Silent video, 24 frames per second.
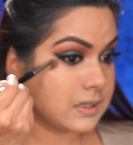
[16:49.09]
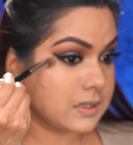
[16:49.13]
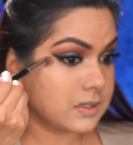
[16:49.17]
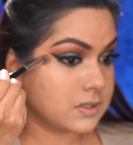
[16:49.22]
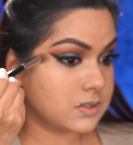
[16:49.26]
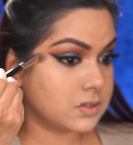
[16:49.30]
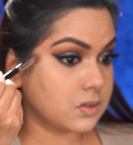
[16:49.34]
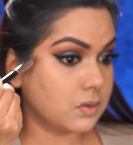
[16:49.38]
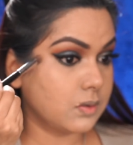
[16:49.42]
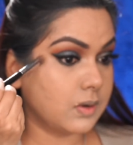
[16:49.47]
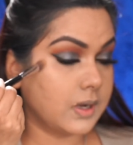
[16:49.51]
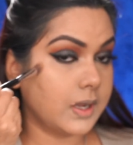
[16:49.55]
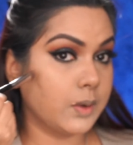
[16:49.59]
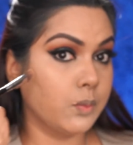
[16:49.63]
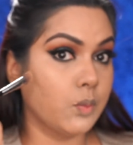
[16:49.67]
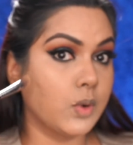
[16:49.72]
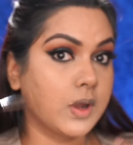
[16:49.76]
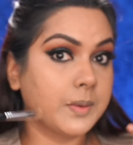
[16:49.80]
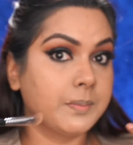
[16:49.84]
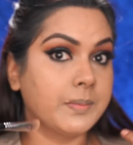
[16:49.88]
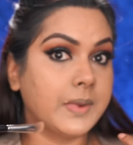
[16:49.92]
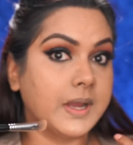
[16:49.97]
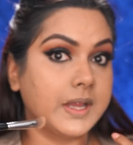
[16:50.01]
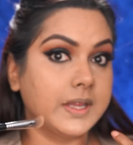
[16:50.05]
so I
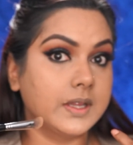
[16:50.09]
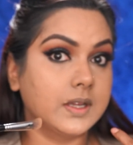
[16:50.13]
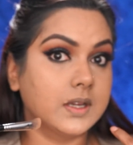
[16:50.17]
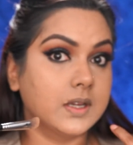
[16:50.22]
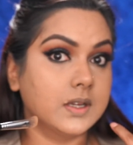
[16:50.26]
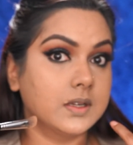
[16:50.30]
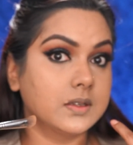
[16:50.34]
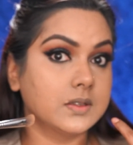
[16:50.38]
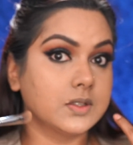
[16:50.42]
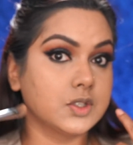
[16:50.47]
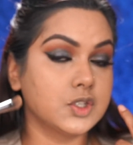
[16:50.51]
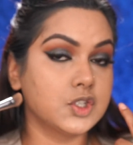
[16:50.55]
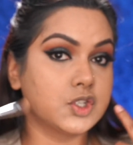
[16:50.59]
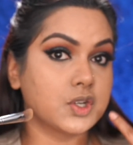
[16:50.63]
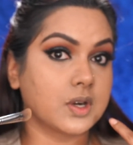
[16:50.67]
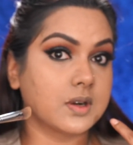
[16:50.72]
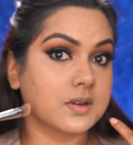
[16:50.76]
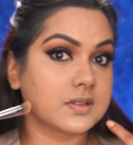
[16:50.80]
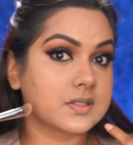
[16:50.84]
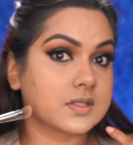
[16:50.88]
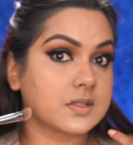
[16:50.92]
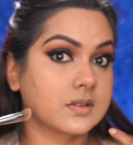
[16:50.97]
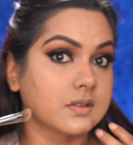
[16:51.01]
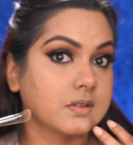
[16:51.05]
want my
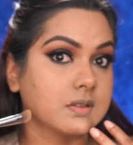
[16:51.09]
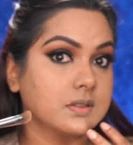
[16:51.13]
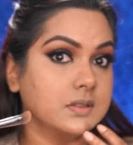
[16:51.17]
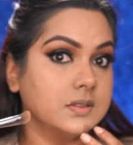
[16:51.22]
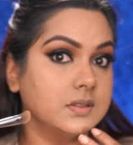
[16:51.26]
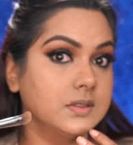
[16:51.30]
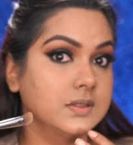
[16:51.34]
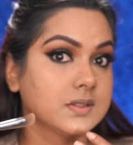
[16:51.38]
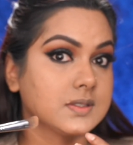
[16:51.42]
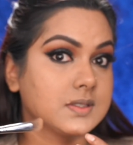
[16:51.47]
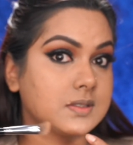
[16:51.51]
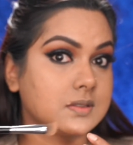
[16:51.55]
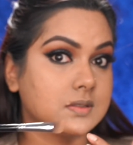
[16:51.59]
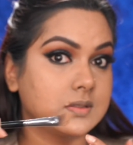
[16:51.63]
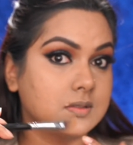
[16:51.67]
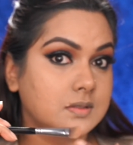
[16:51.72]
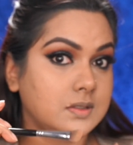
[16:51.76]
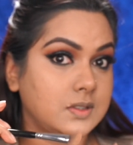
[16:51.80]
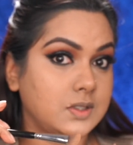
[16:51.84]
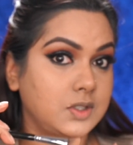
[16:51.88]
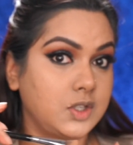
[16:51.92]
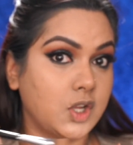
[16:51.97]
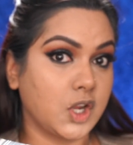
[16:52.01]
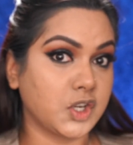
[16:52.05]
dark circles
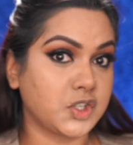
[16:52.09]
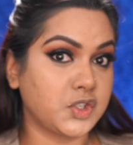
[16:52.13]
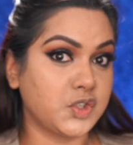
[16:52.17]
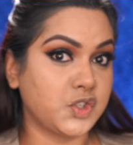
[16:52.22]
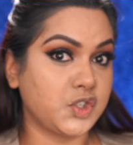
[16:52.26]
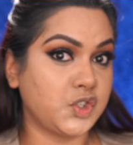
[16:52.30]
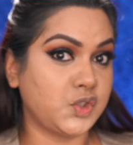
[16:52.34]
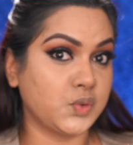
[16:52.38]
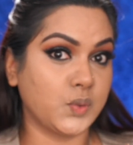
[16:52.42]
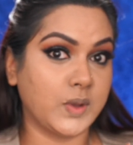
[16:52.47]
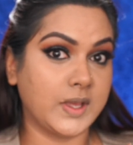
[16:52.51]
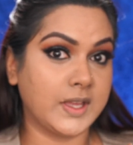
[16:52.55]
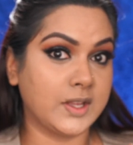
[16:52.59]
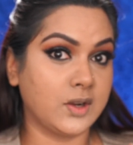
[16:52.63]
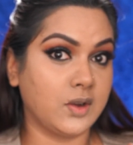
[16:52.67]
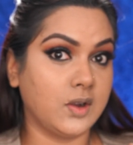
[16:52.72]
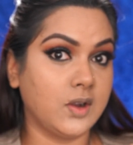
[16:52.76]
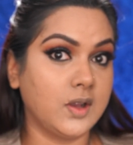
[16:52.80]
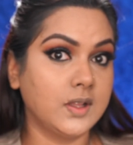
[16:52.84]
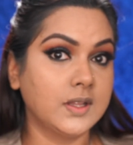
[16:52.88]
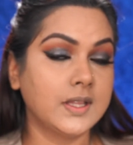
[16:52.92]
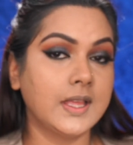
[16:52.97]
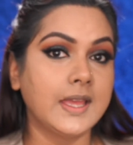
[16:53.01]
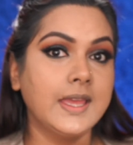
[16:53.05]
not to show at
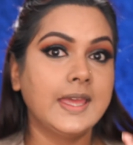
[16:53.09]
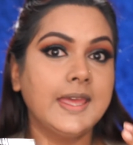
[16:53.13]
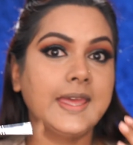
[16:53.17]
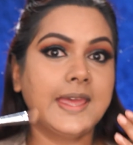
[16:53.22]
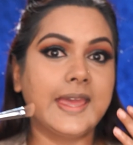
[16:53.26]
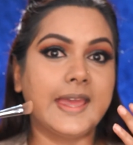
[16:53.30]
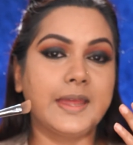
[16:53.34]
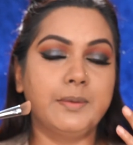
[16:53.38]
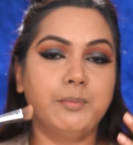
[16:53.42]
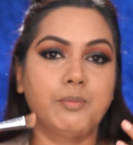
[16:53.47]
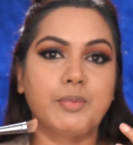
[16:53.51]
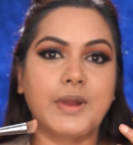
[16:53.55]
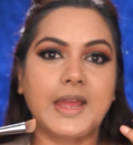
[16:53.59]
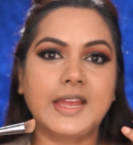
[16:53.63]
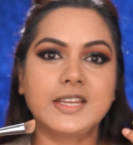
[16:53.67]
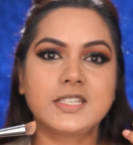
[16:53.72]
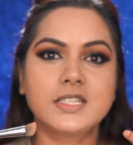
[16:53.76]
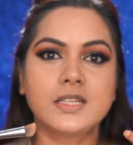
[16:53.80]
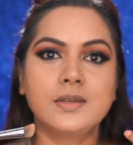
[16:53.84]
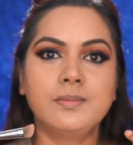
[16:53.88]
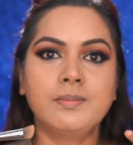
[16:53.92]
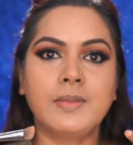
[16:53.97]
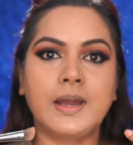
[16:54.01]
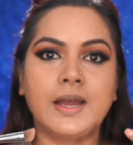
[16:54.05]
all and
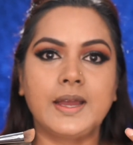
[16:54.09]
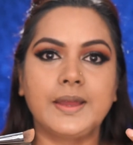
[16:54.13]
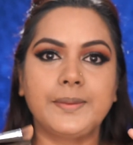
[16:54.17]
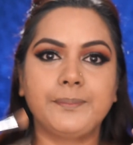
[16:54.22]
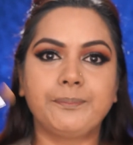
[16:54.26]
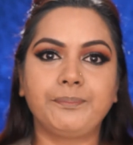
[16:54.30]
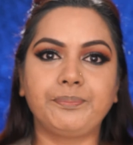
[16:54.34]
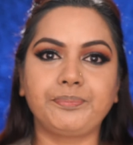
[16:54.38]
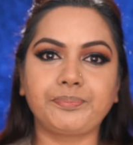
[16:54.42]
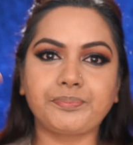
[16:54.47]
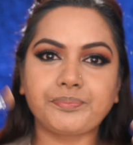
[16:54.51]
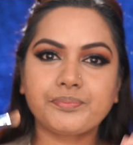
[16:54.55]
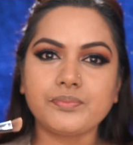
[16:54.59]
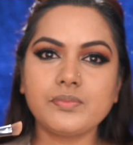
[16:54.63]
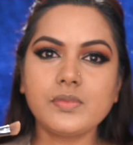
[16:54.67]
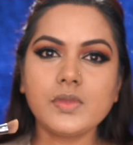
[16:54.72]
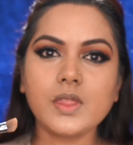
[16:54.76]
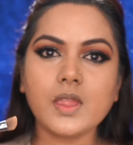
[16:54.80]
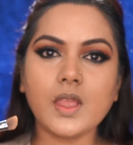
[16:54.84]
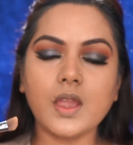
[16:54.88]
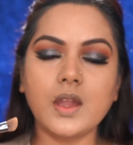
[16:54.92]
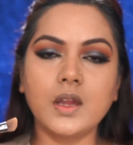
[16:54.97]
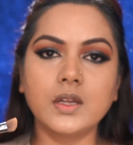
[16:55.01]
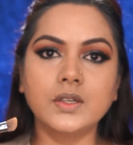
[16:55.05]
brighten my
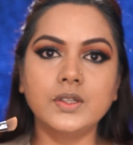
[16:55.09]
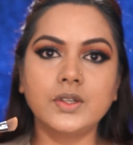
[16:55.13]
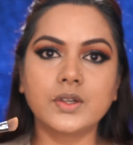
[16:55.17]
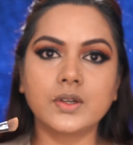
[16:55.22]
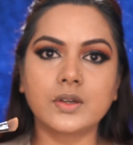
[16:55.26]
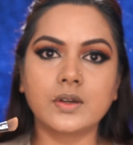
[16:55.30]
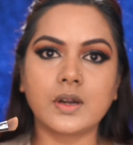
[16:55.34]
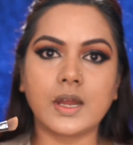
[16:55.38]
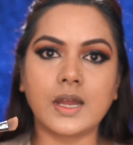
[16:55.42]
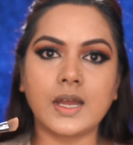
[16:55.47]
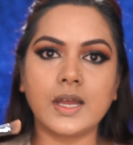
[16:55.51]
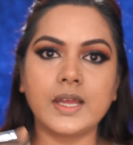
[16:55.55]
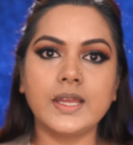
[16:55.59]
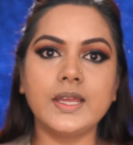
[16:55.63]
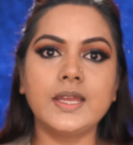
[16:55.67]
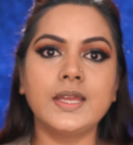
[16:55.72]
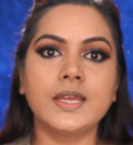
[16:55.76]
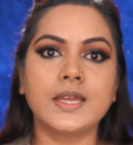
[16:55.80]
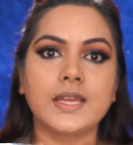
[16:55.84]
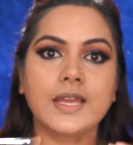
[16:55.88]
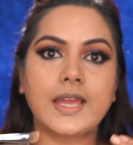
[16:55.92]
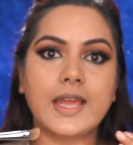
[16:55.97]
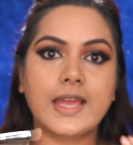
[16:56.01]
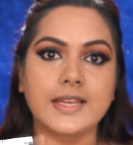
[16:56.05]
under eye
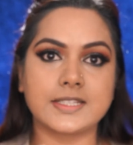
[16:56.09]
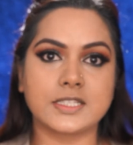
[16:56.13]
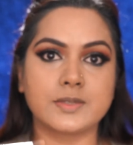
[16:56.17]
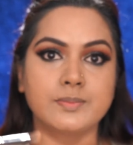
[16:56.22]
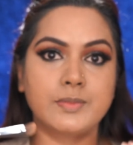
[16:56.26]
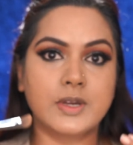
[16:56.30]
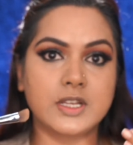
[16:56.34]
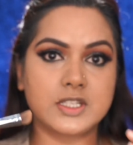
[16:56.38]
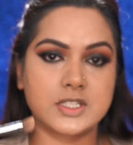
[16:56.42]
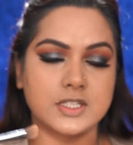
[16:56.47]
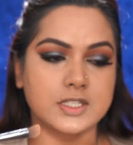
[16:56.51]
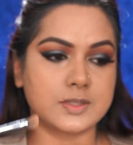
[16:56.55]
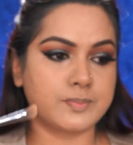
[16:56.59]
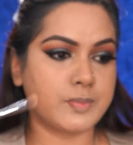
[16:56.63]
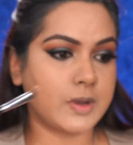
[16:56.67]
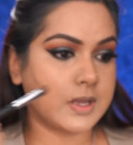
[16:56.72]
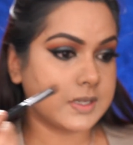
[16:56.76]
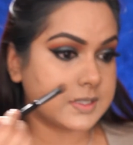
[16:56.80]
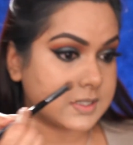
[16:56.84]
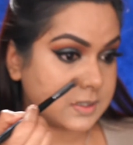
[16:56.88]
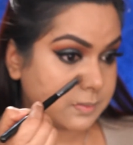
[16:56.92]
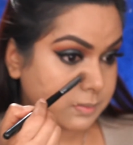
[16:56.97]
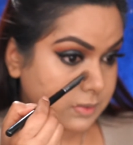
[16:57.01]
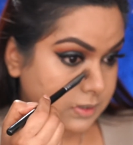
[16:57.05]
as much as
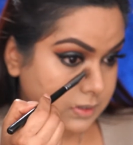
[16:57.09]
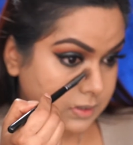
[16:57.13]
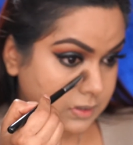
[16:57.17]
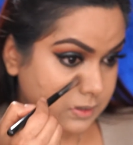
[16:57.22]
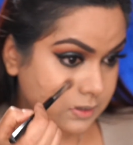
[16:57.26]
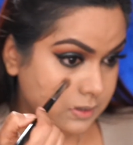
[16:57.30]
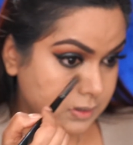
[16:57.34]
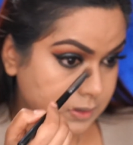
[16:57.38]
possible.